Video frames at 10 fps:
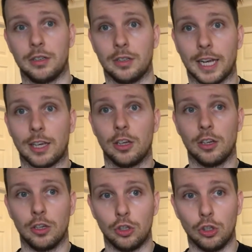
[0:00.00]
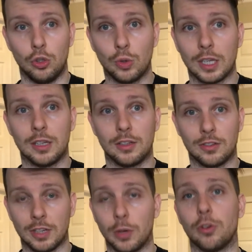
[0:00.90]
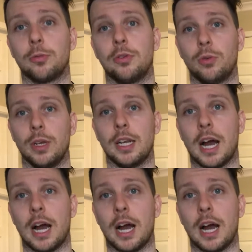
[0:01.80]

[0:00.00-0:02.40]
Like, you can distinguish between